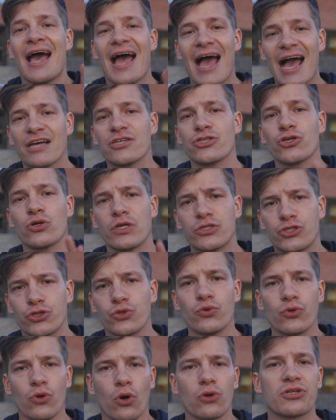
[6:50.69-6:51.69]
actually
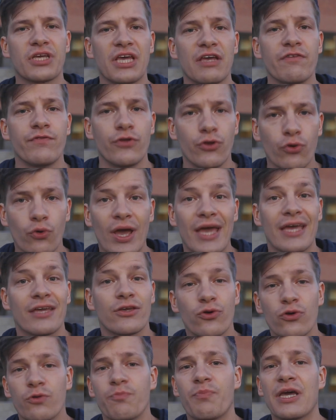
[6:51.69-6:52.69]
do not give you a
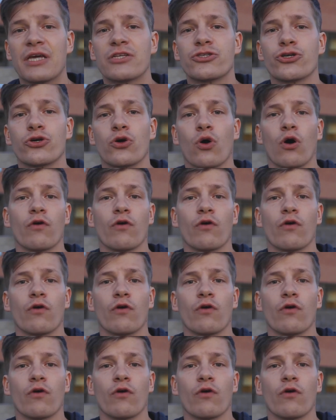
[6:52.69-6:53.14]
good picture